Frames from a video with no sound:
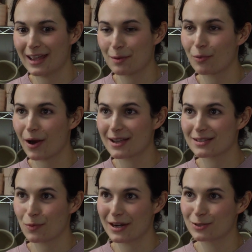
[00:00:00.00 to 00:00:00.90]
it breaks
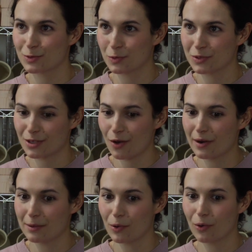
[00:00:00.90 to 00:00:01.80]
and when it doesn't want to go
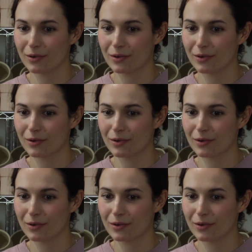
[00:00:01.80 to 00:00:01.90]
anymore,